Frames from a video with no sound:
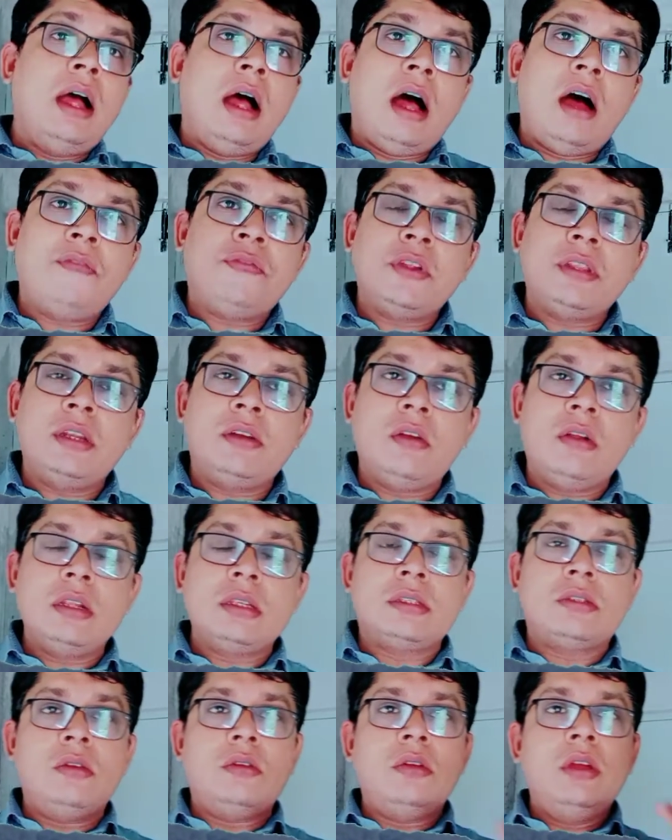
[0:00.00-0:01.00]
after that
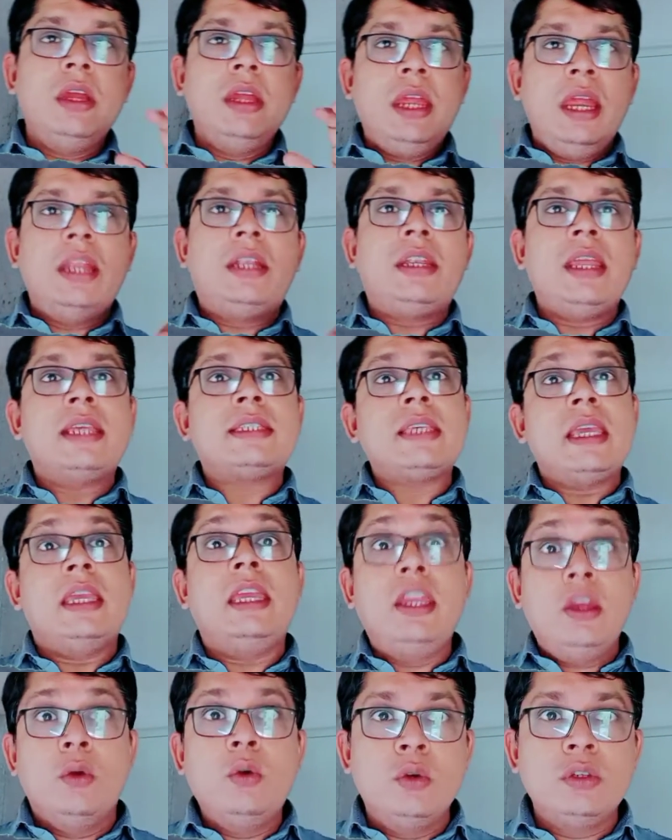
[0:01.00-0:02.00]
also it takes
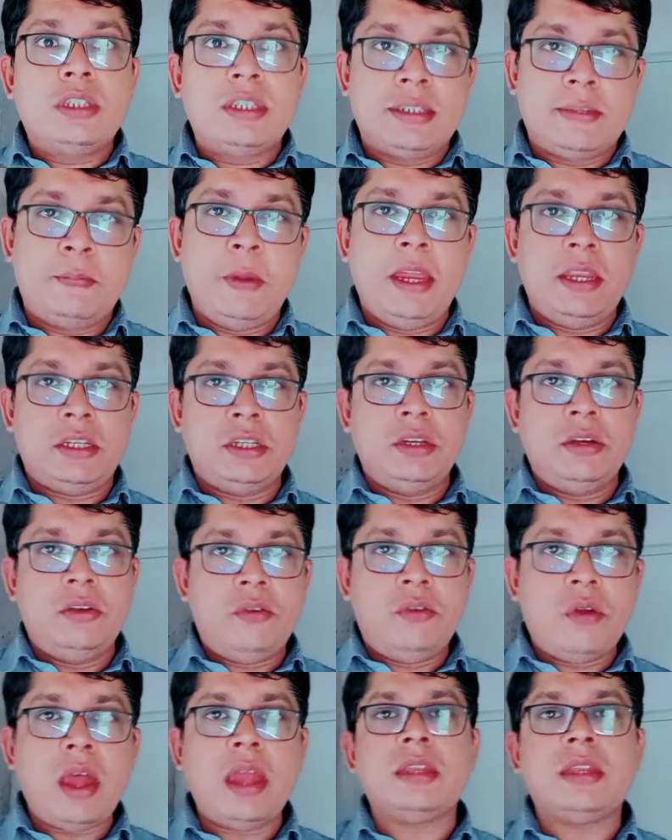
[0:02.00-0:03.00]
a huge speed,
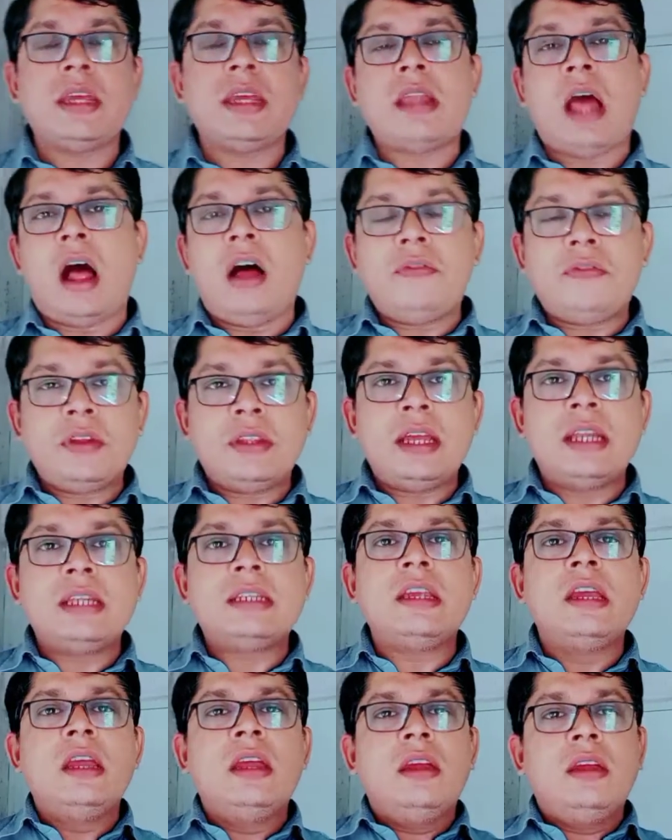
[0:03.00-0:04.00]
right? And after
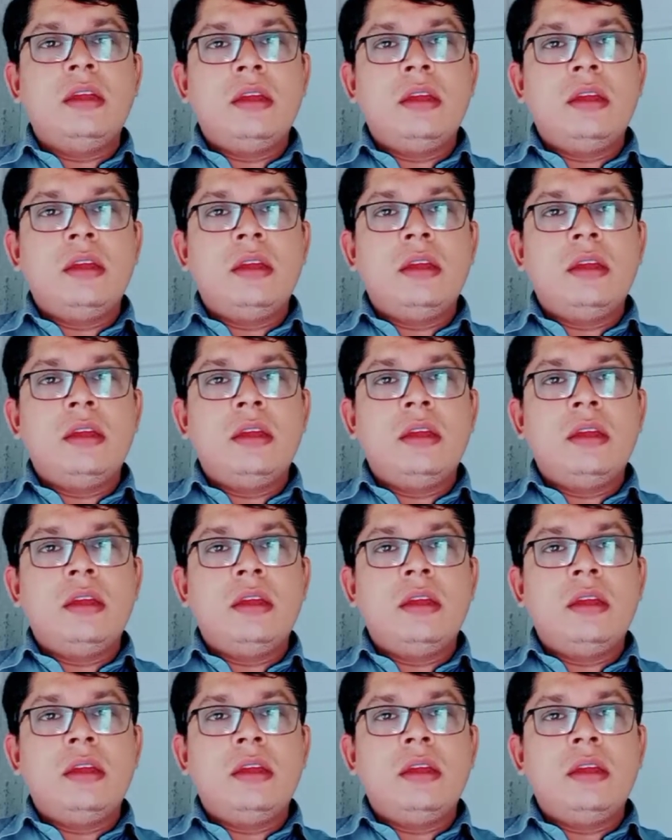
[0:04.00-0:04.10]
that